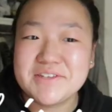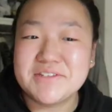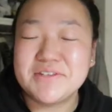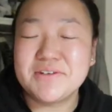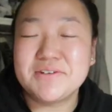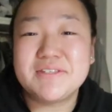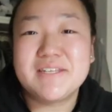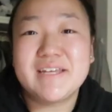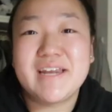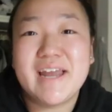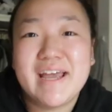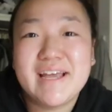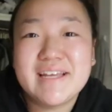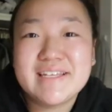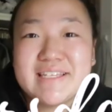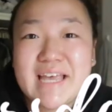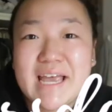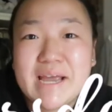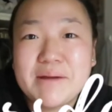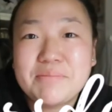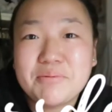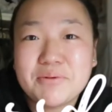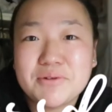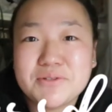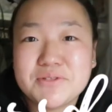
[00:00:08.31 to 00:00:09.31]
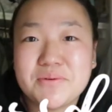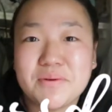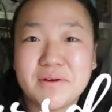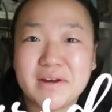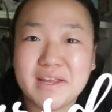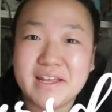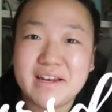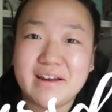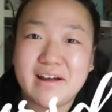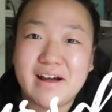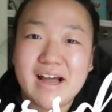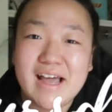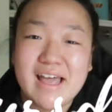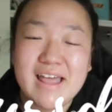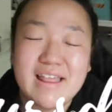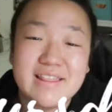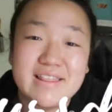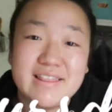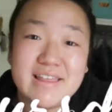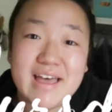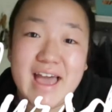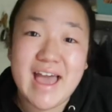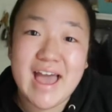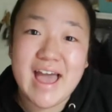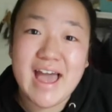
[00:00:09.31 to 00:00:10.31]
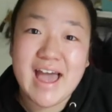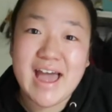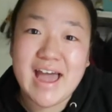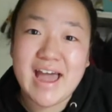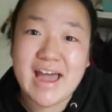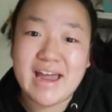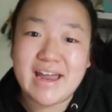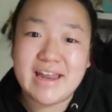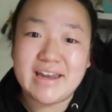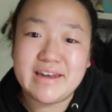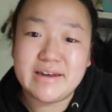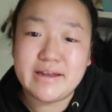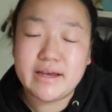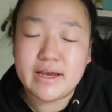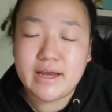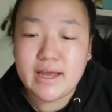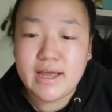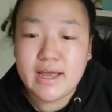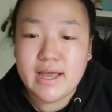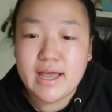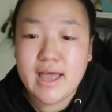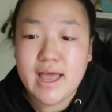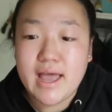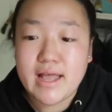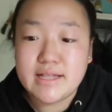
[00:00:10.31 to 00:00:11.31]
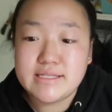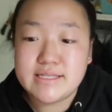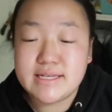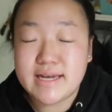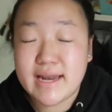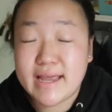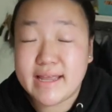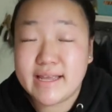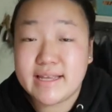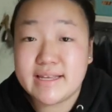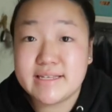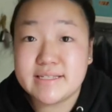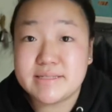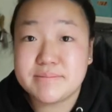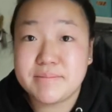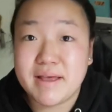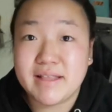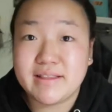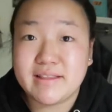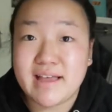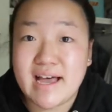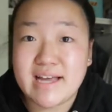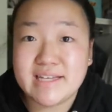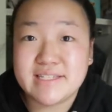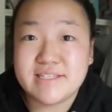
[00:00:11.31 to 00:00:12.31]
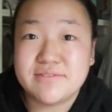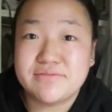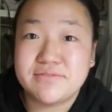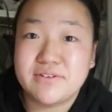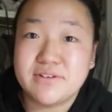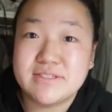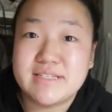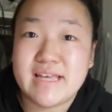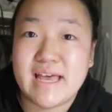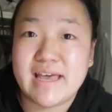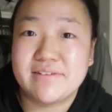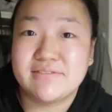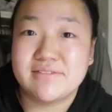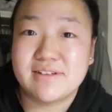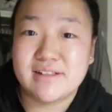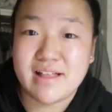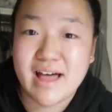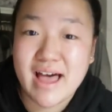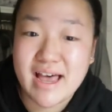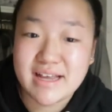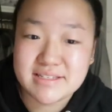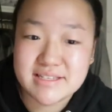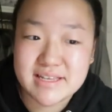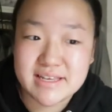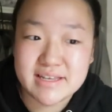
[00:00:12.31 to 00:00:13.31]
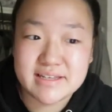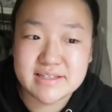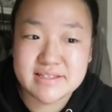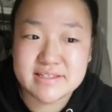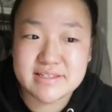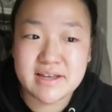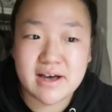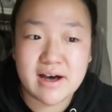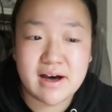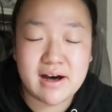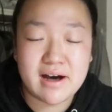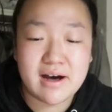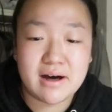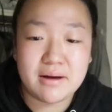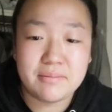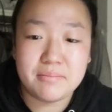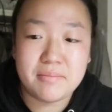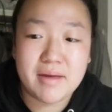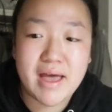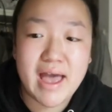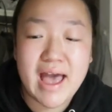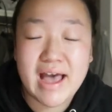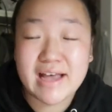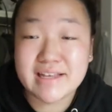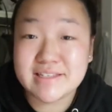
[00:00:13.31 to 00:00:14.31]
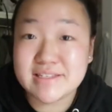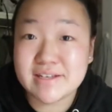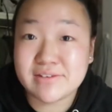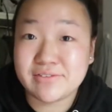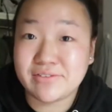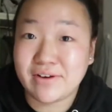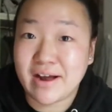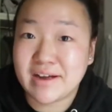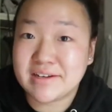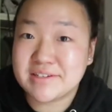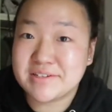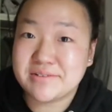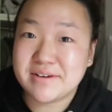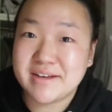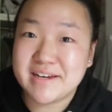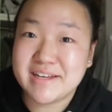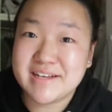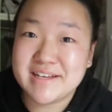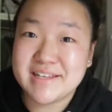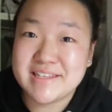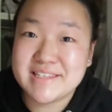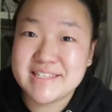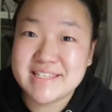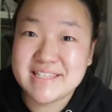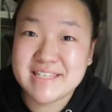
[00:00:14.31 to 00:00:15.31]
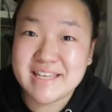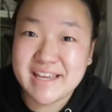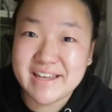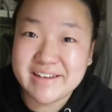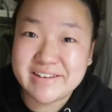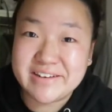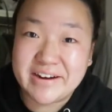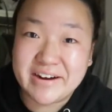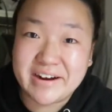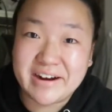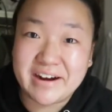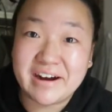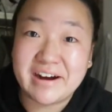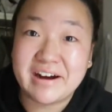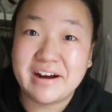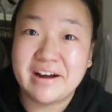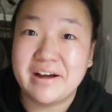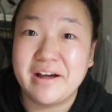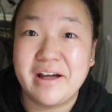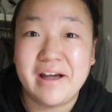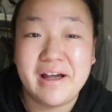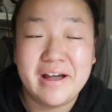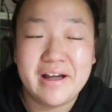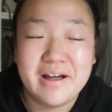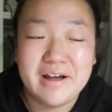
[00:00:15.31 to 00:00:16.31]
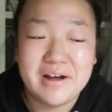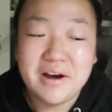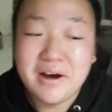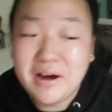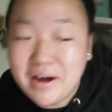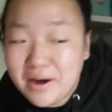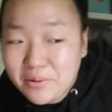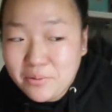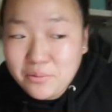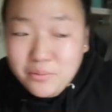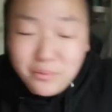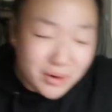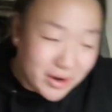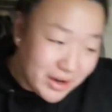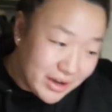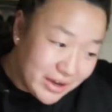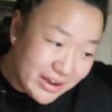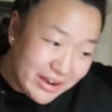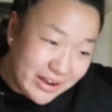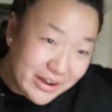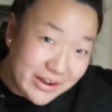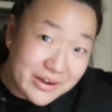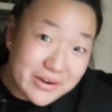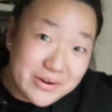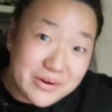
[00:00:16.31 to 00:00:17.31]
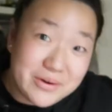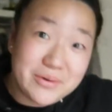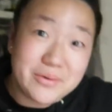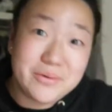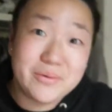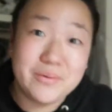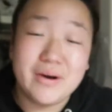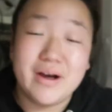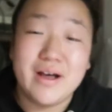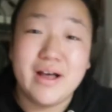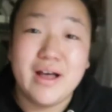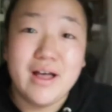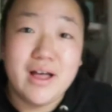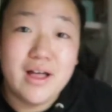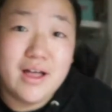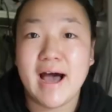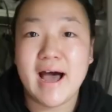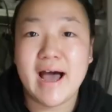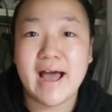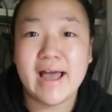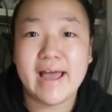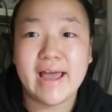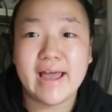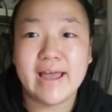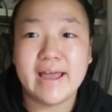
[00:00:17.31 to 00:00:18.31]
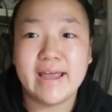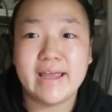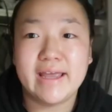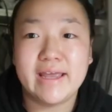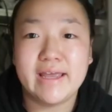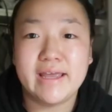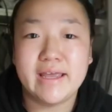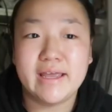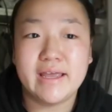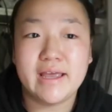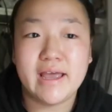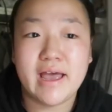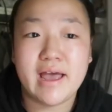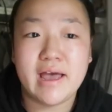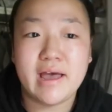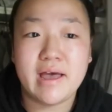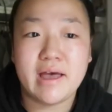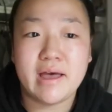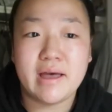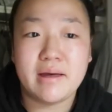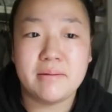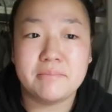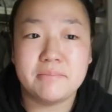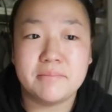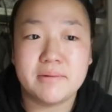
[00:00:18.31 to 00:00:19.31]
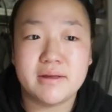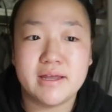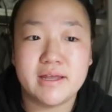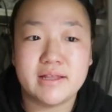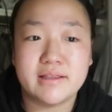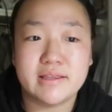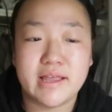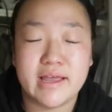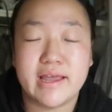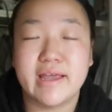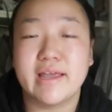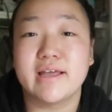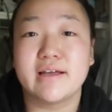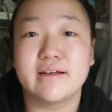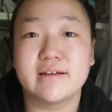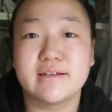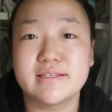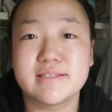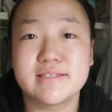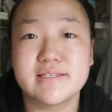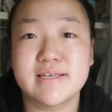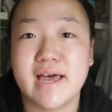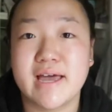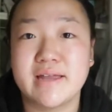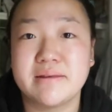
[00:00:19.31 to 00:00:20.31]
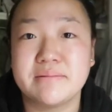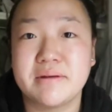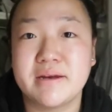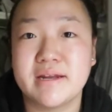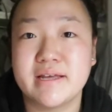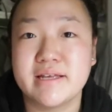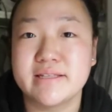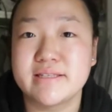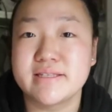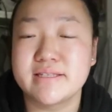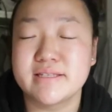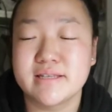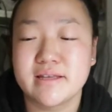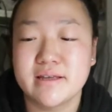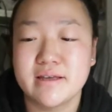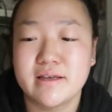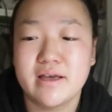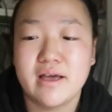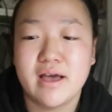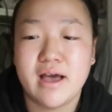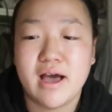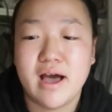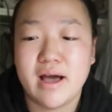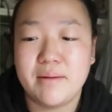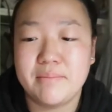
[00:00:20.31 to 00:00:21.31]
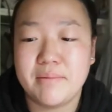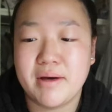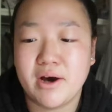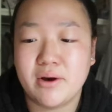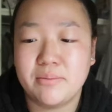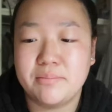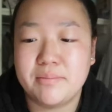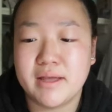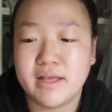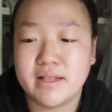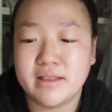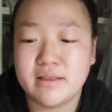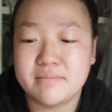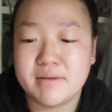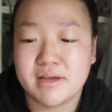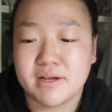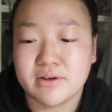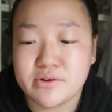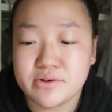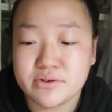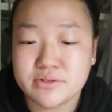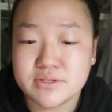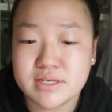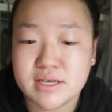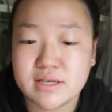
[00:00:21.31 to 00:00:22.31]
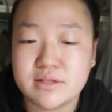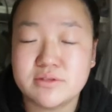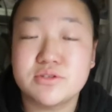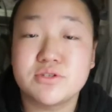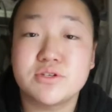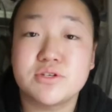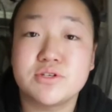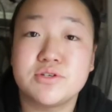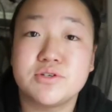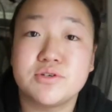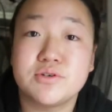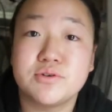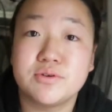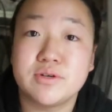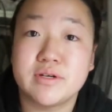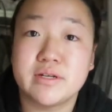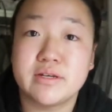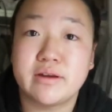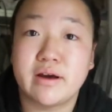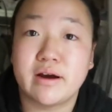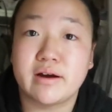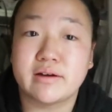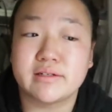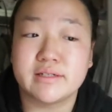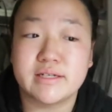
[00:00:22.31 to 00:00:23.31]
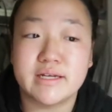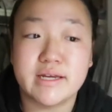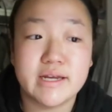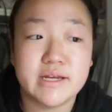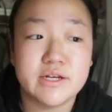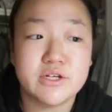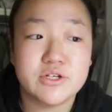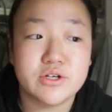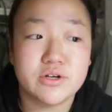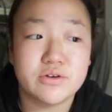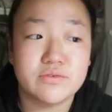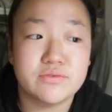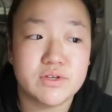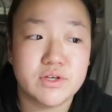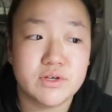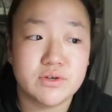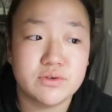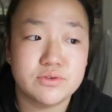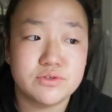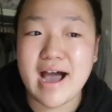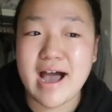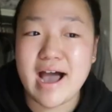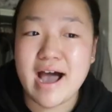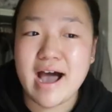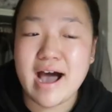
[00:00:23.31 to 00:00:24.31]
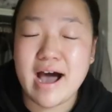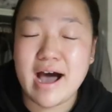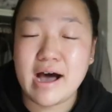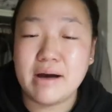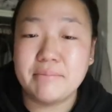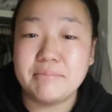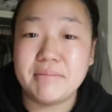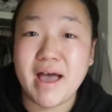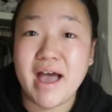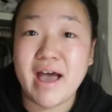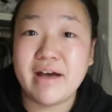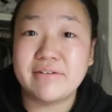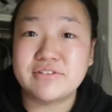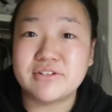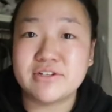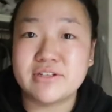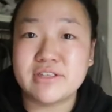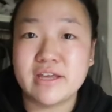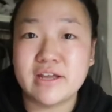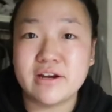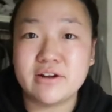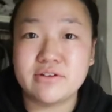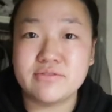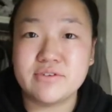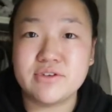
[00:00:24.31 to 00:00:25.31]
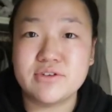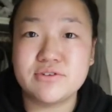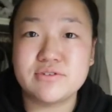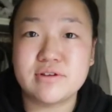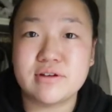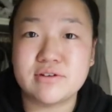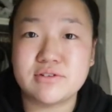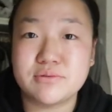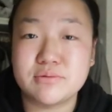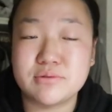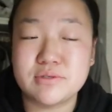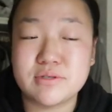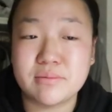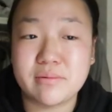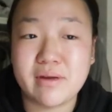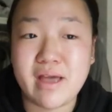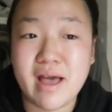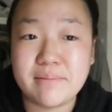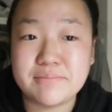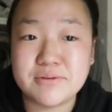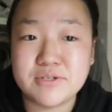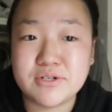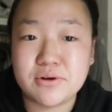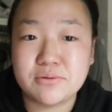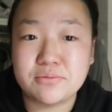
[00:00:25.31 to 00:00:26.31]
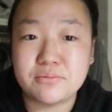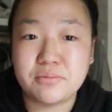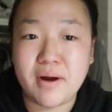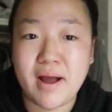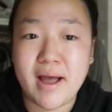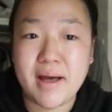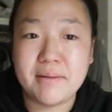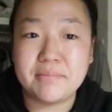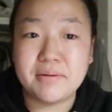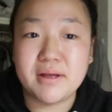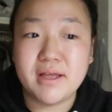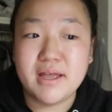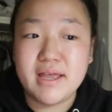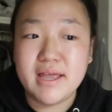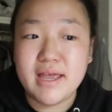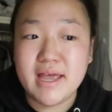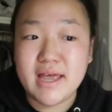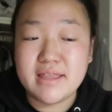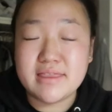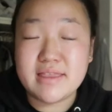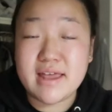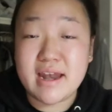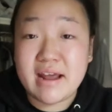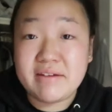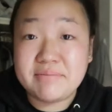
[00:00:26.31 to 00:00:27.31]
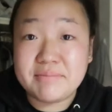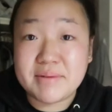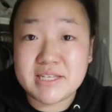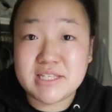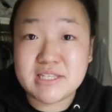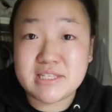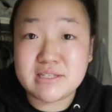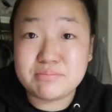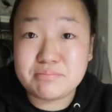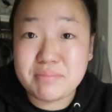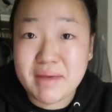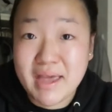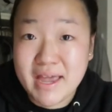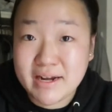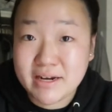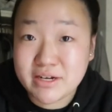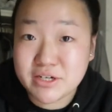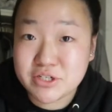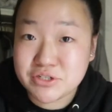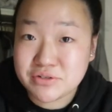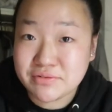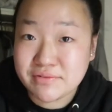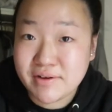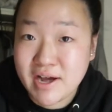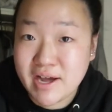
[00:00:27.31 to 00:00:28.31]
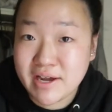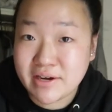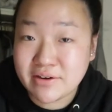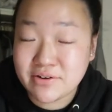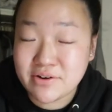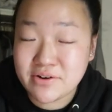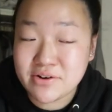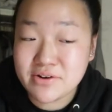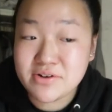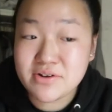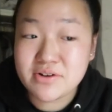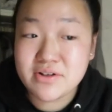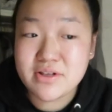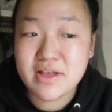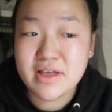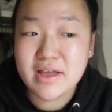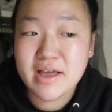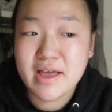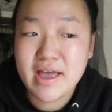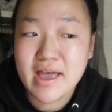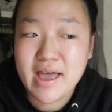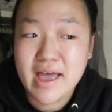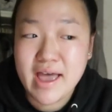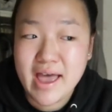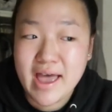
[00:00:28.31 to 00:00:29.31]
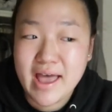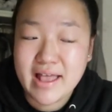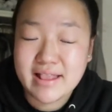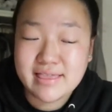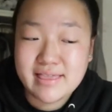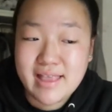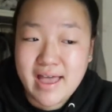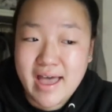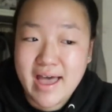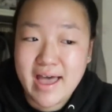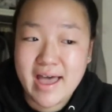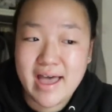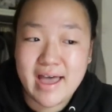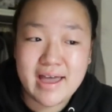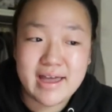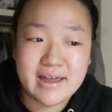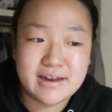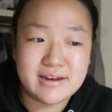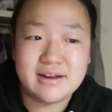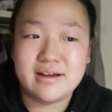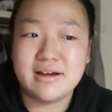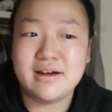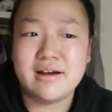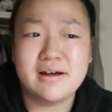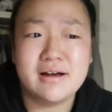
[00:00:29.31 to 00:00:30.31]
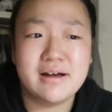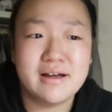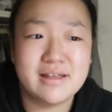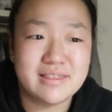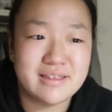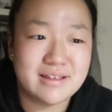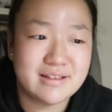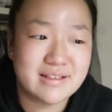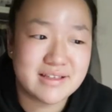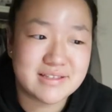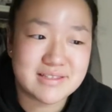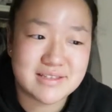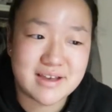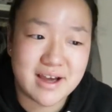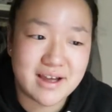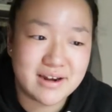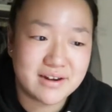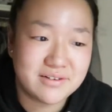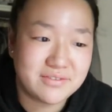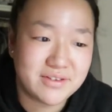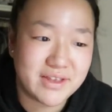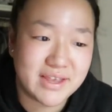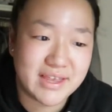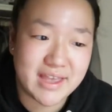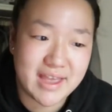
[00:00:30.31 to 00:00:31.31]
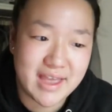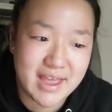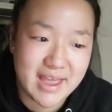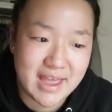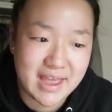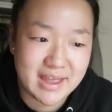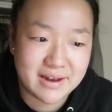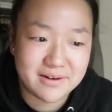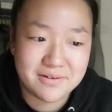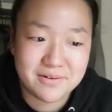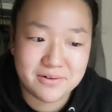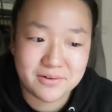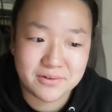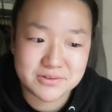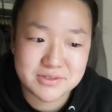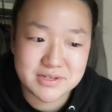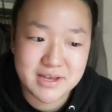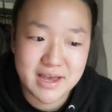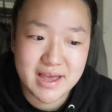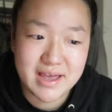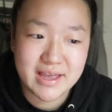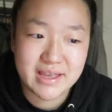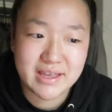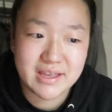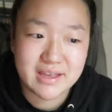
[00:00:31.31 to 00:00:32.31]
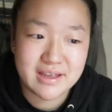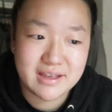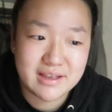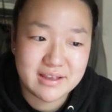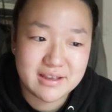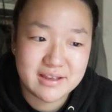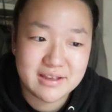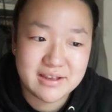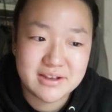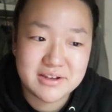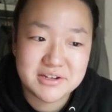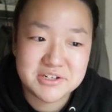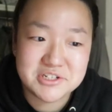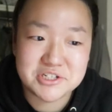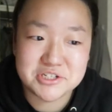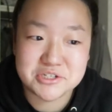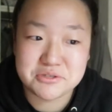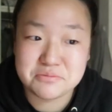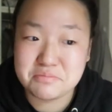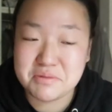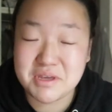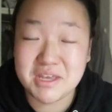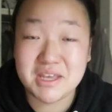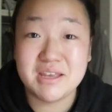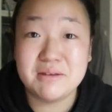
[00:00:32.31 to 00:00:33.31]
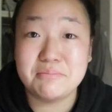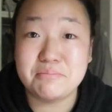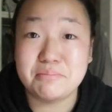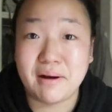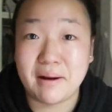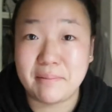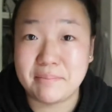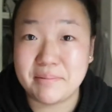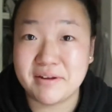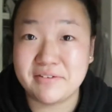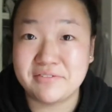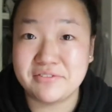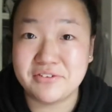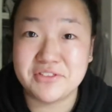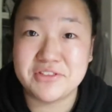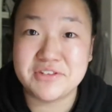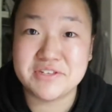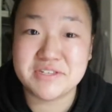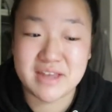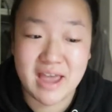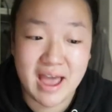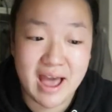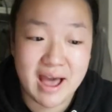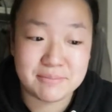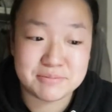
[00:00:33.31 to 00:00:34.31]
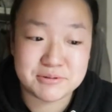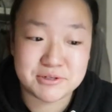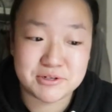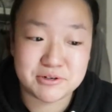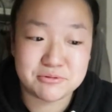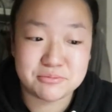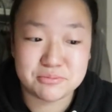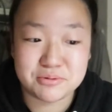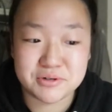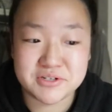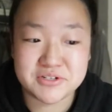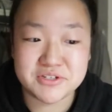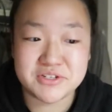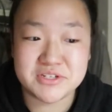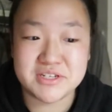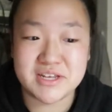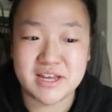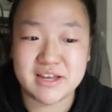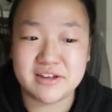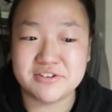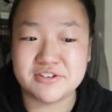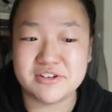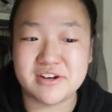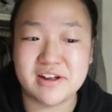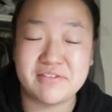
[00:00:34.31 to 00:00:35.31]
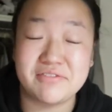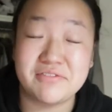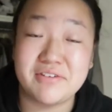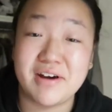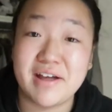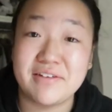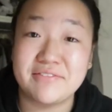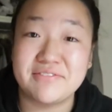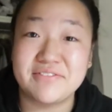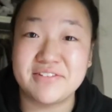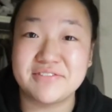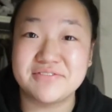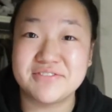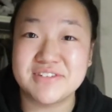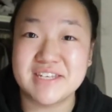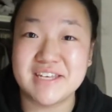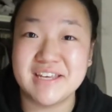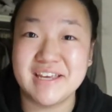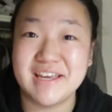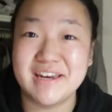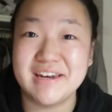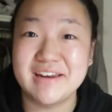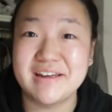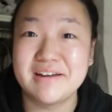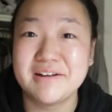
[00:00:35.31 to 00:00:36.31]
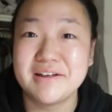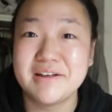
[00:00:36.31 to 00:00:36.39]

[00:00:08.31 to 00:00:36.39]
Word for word: So today is April 29th and today is my last full day of classes um, as a graduating senior. Woohoo! I am in like 10 minutes. I'm helping the McNulty Institute conduct interviews. Um, after the interviews, I'll do some capstone prep and then I have my Spanish final and then I think that's kind of like it all day. Just me prepping for this capstone presentation at 5.15.